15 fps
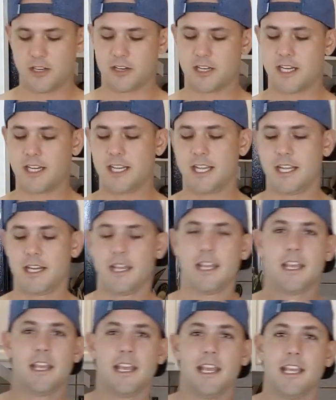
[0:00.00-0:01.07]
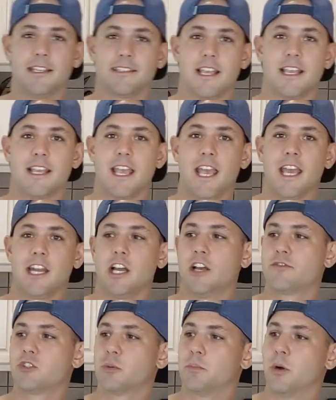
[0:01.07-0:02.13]
you're gonna need is a can
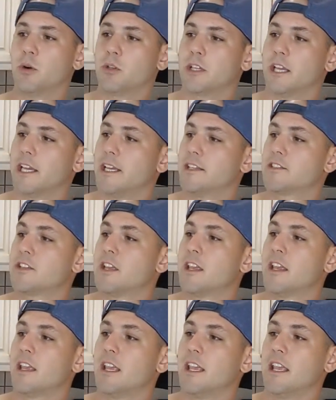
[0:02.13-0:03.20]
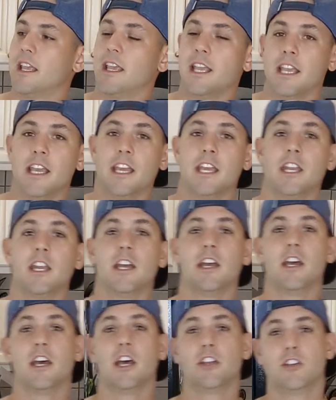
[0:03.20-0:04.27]
of chipotles in
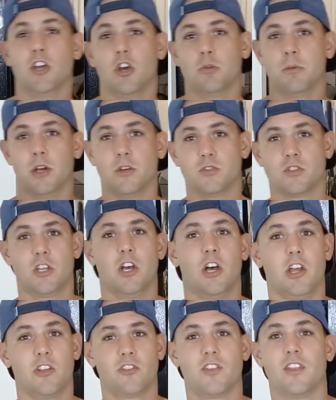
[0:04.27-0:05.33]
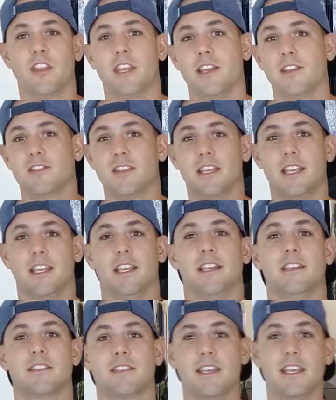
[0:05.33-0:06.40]
adobo sauce. This
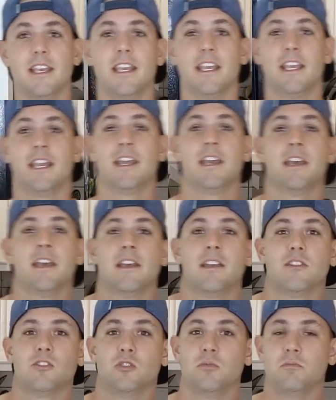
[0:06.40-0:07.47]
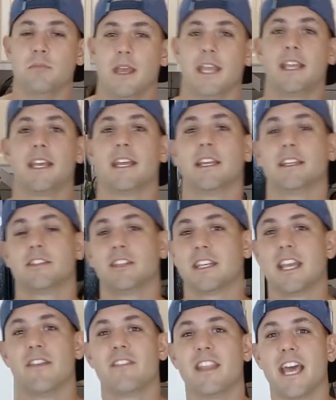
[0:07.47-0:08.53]
is key to
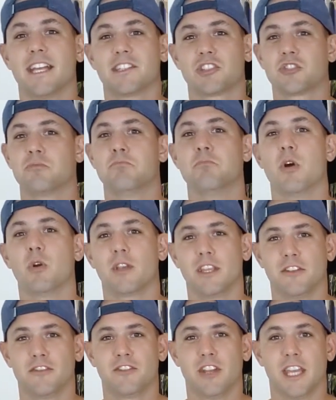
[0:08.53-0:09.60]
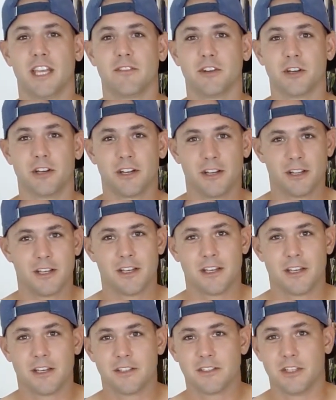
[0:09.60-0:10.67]
giving that smoky flavor
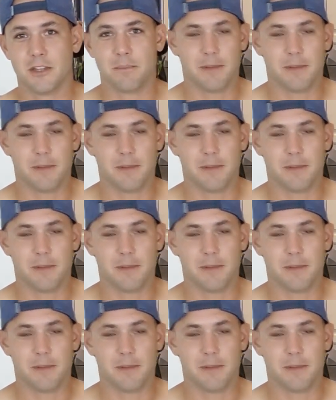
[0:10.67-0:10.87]
to the